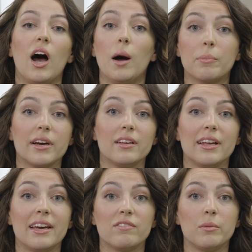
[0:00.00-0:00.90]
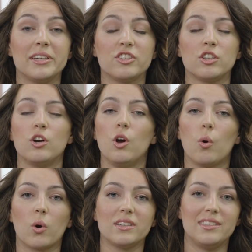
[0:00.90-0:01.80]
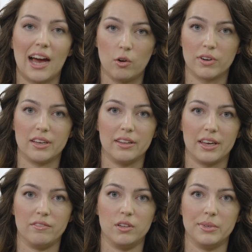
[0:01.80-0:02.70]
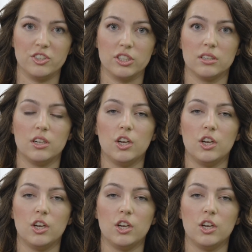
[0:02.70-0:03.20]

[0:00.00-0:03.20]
upregulate inflammation or downregulate inflammation.